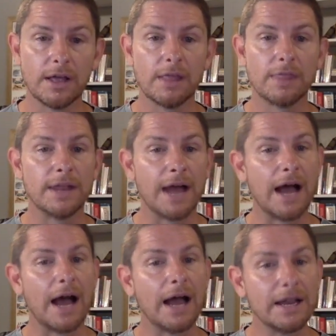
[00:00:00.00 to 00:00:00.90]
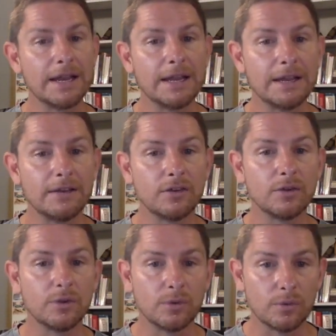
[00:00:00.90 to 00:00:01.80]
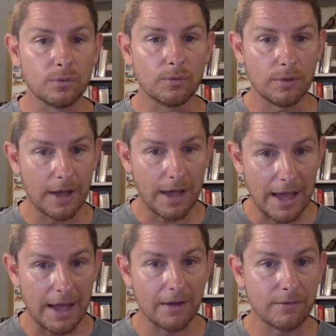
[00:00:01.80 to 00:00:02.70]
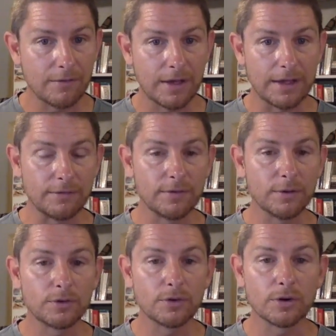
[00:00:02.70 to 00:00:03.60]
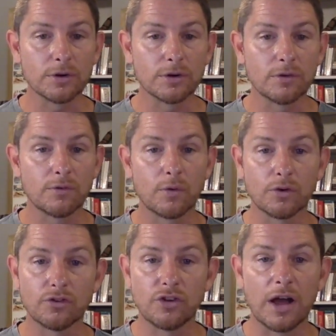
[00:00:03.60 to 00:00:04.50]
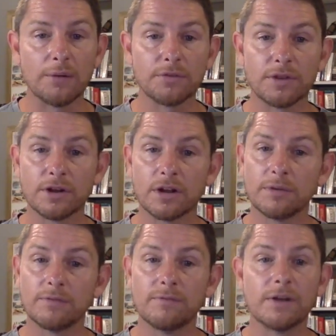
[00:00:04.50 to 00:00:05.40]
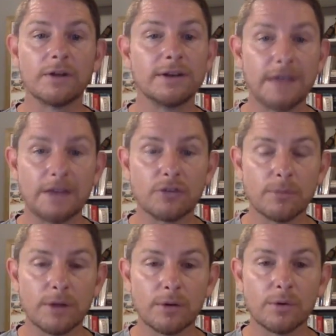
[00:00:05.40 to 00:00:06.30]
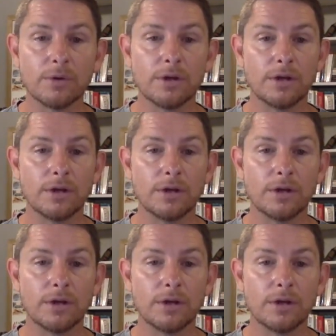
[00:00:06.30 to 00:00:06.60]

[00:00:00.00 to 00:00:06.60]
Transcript: then I need to have a filter for jobs that are going to be very detrimental